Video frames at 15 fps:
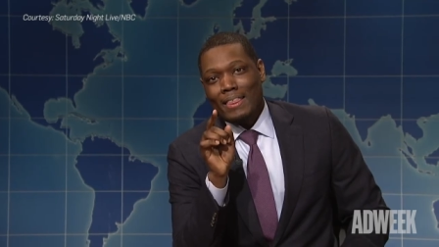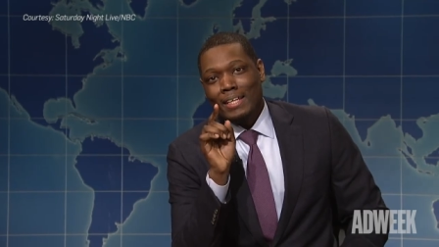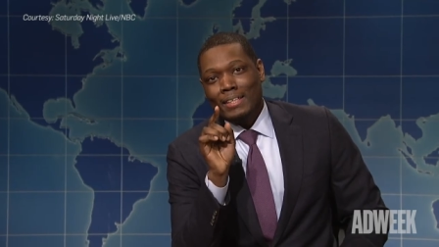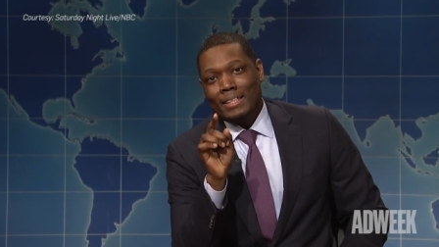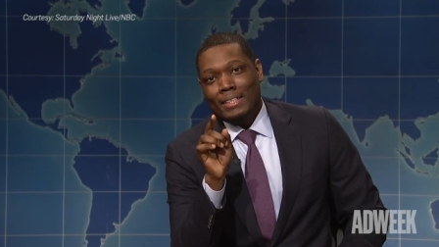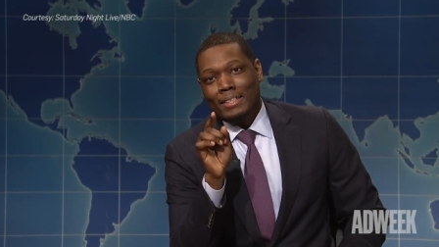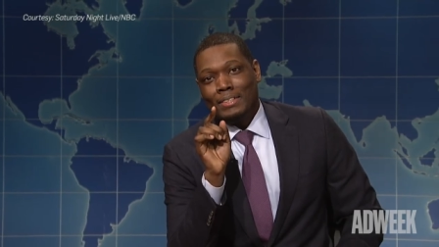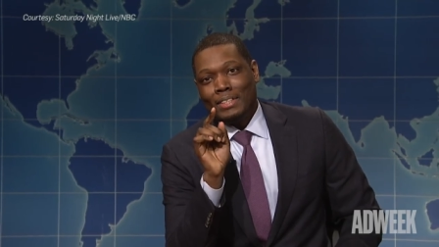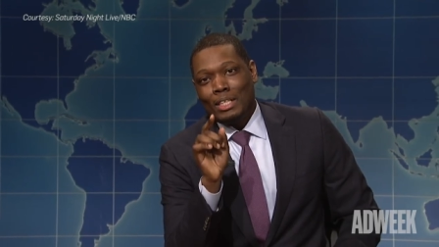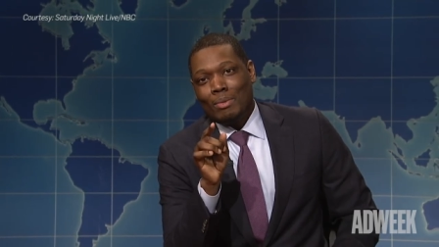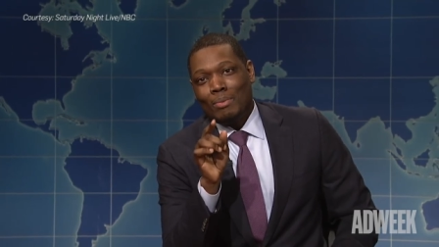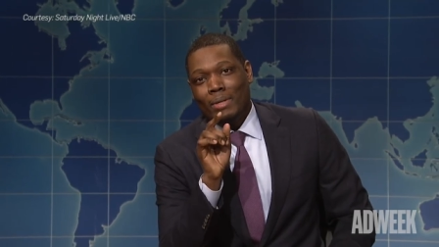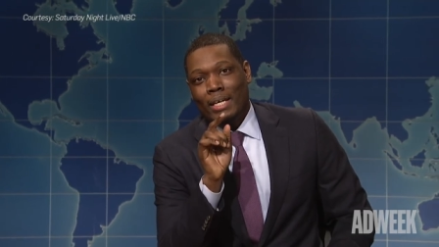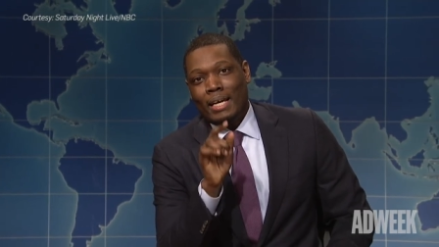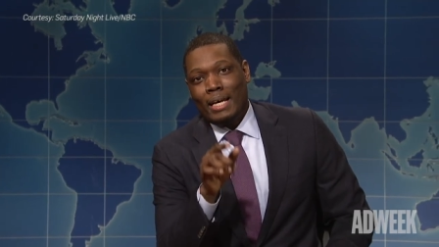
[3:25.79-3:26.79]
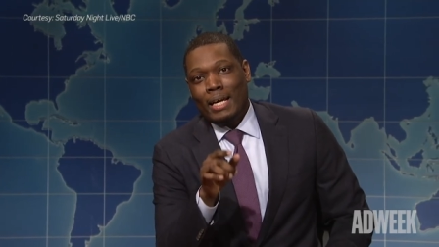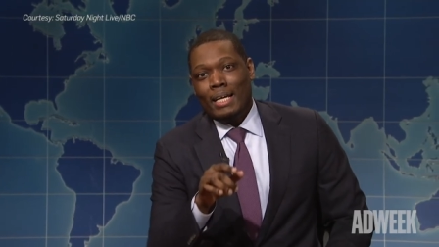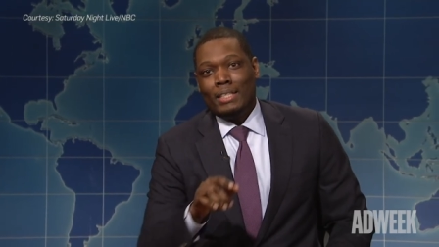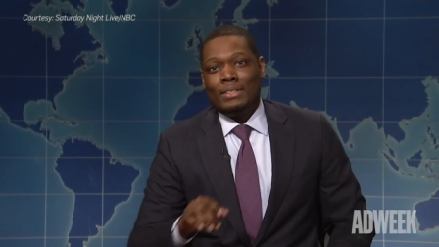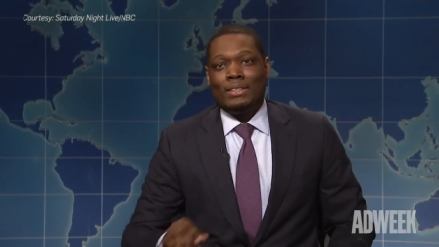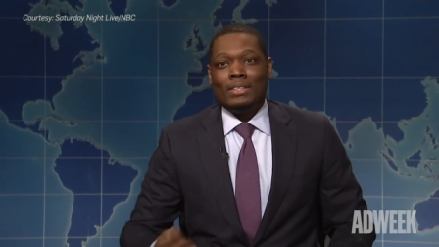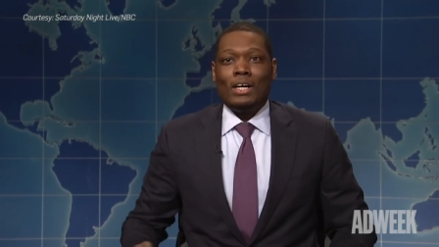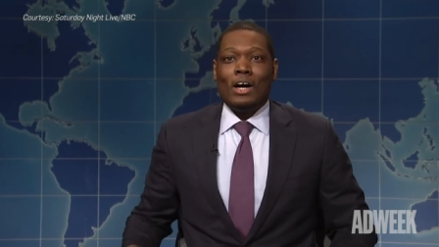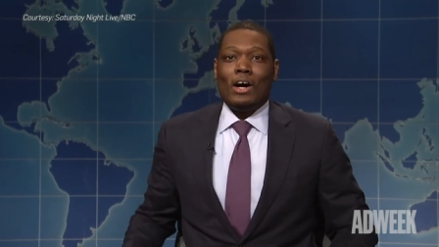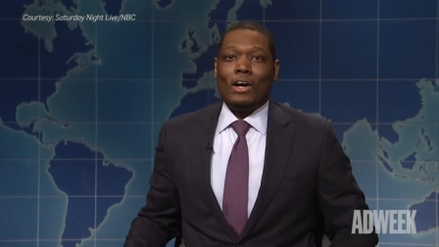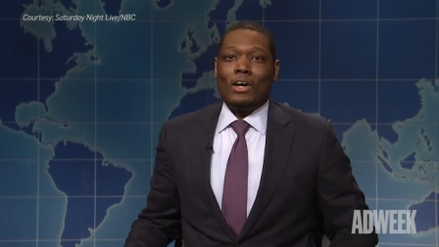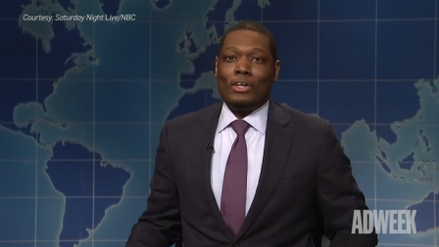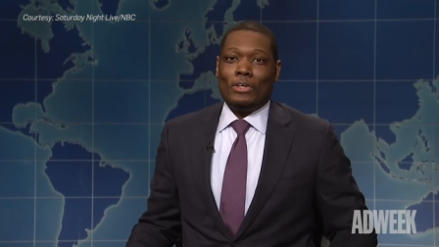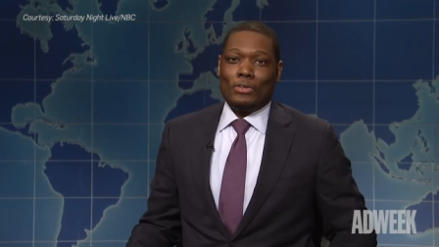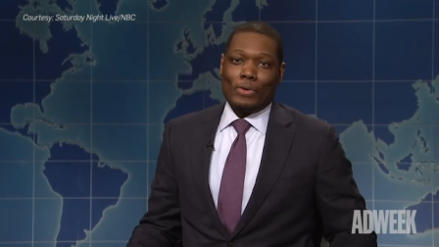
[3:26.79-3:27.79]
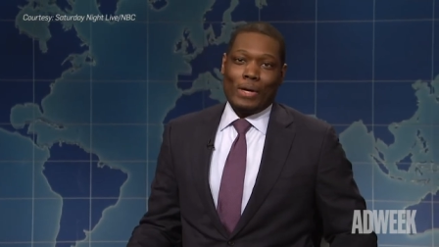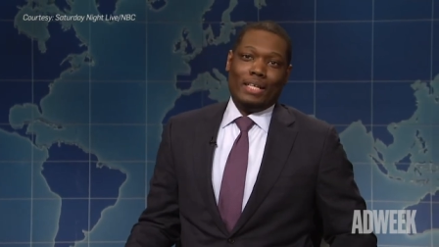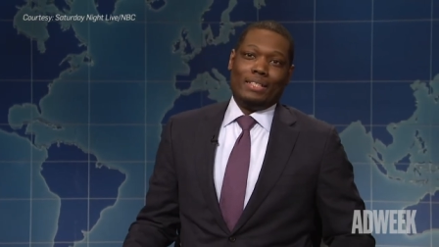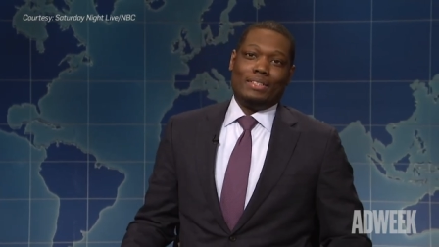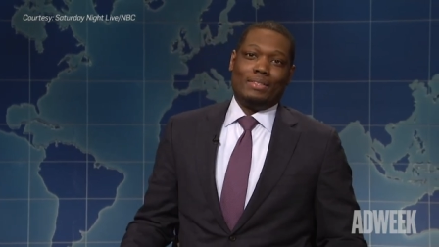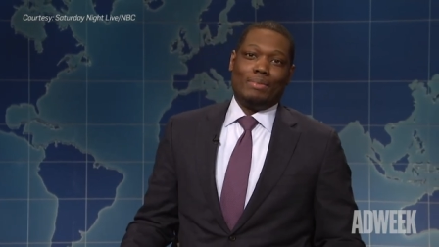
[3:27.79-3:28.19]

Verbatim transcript: think these Subway ads are great.